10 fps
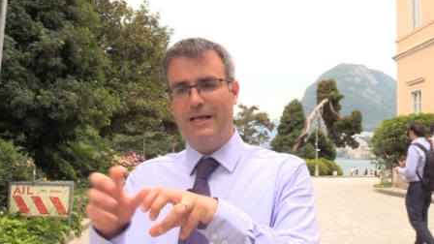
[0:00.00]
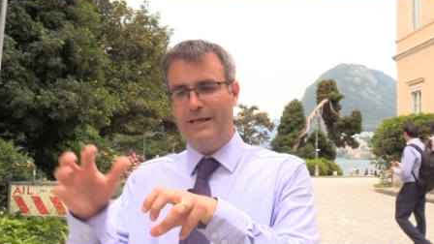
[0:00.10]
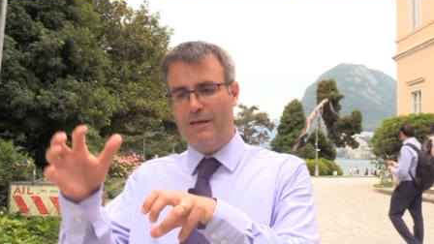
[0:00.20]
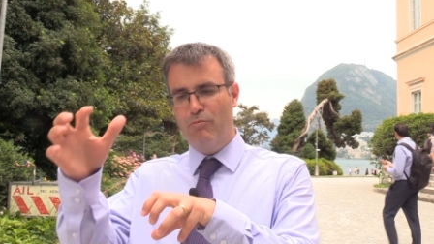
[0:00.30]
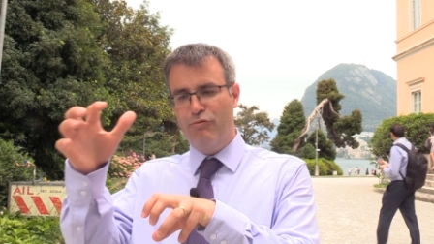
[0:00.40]
it
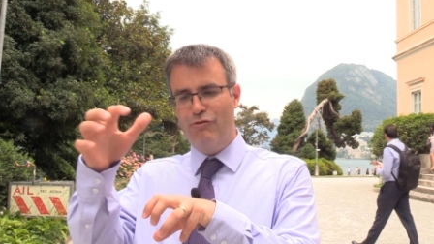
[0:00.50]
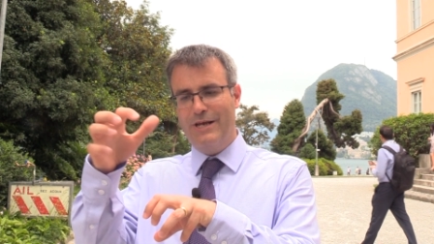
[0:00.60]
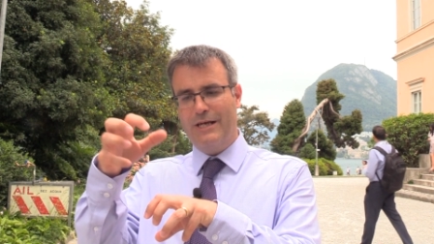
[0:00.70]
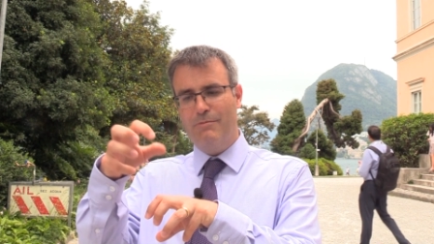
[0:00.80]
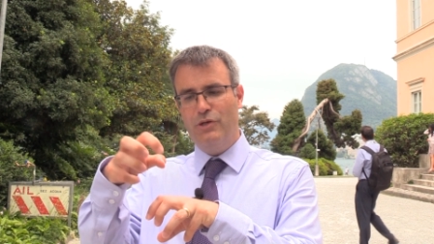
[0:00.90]
can
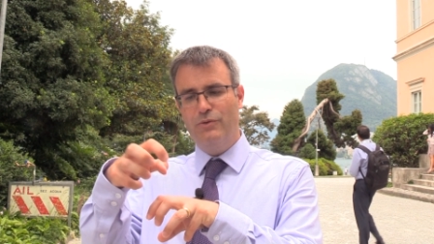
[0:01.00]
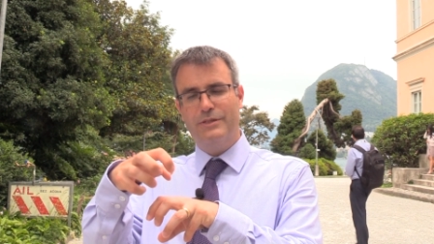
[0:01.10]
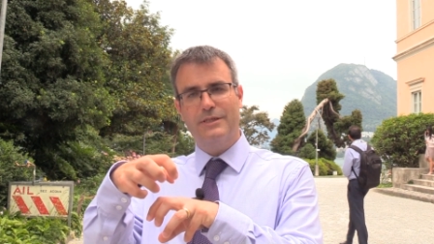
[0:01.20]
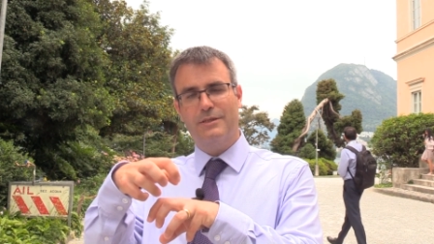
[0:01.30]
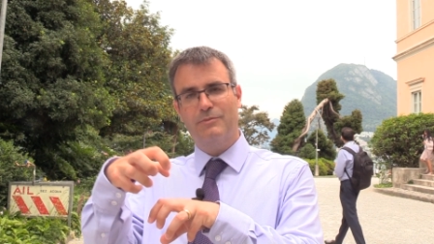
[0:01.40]
bring an immune
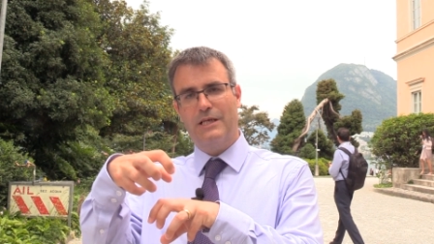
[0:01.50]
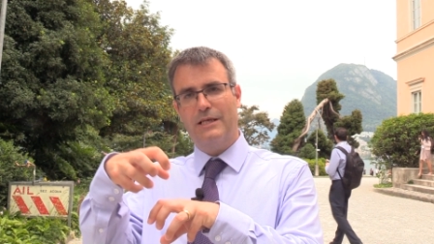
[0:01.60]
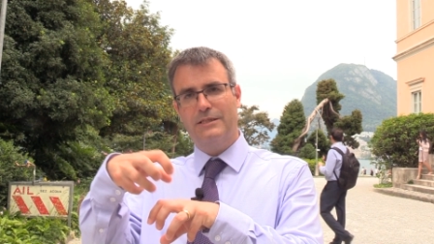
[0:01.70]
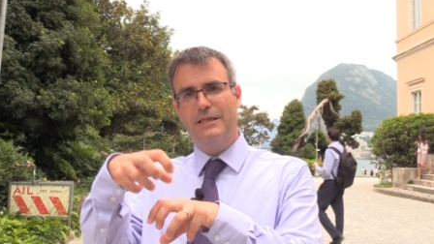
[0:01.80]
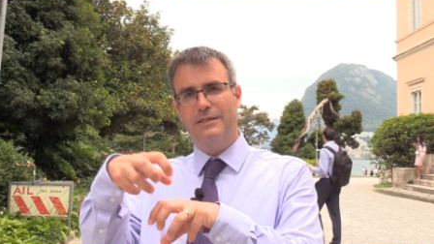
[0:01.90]
system cell, a
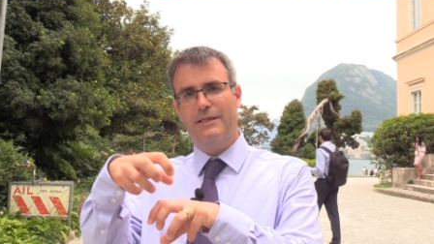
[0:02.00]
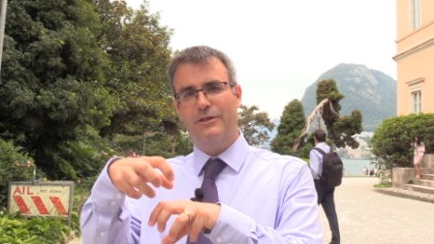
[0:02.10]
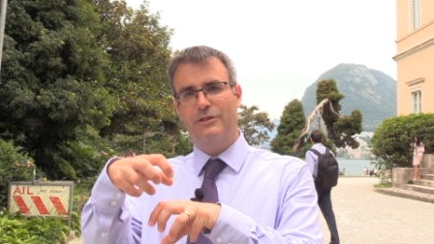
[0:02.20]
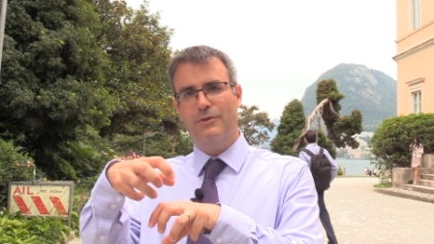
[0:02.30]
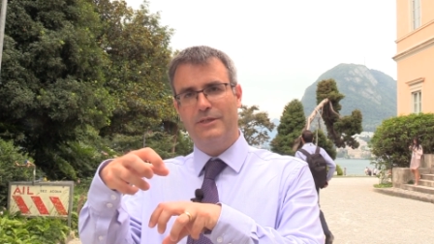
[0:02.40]
T cell,
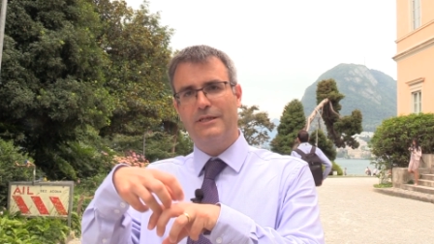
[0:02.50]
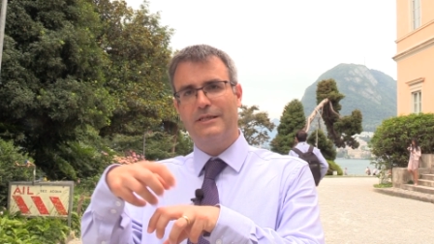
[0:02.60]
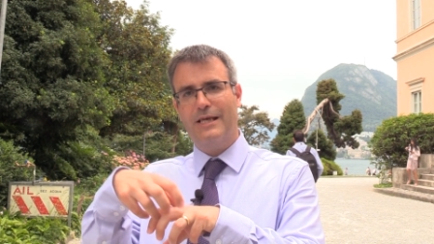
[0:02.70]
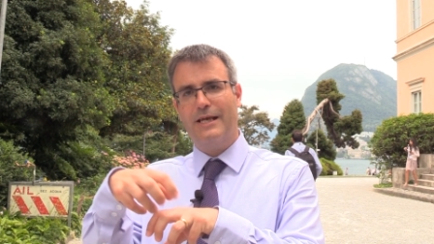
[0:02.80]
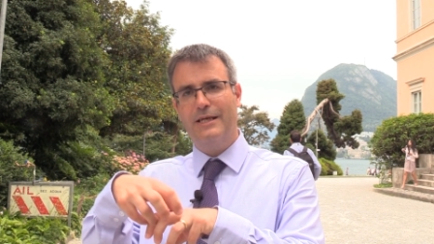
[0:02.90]
to it and
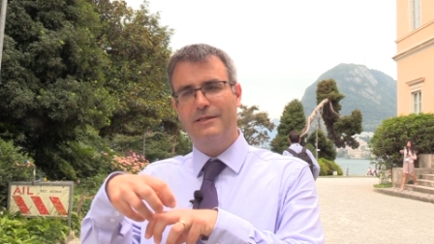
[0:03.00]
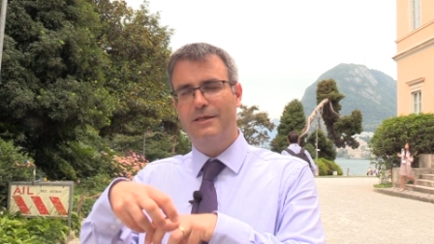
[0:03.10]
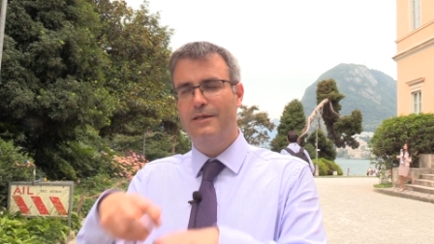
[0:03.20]
attack it,